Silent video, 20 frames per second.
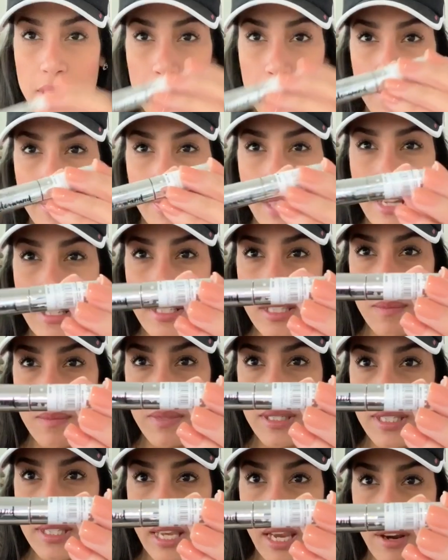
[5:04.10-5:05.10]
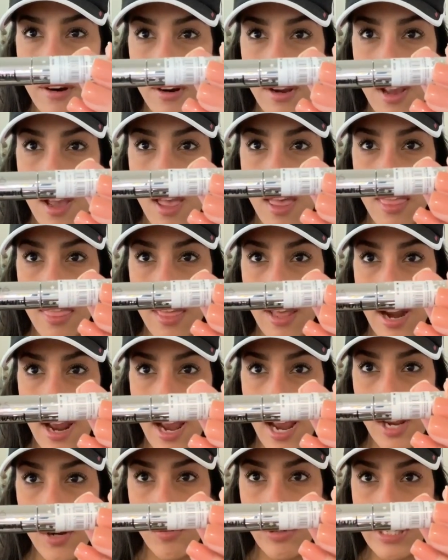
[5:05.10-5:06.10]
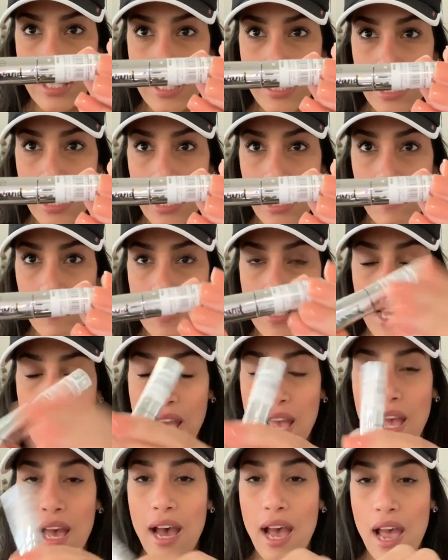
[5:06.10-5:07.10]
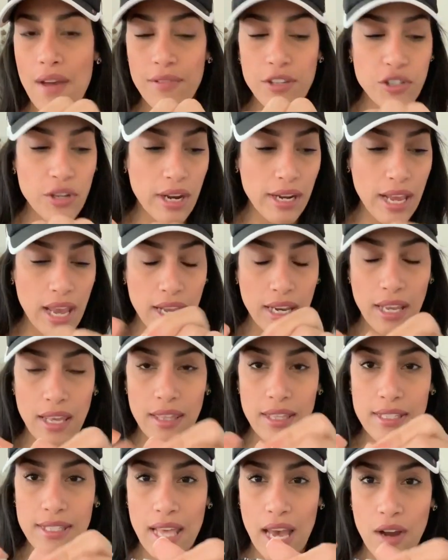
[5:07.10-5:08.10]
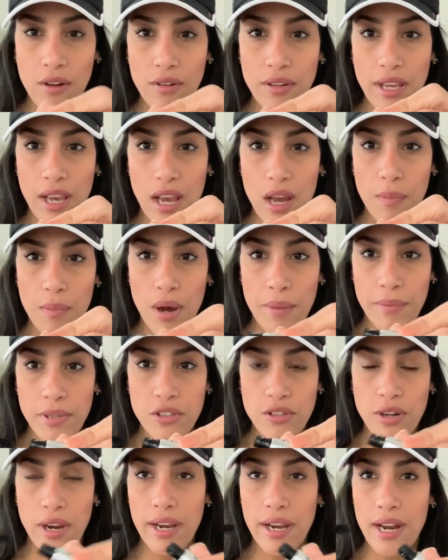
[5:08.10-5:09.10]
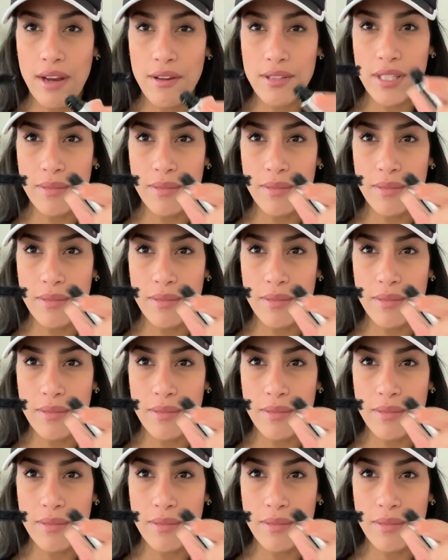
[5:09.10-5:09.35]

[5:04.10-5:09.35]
it, but that's the mascara that I received. I haven't tried any of this out yet. I'll probably try it out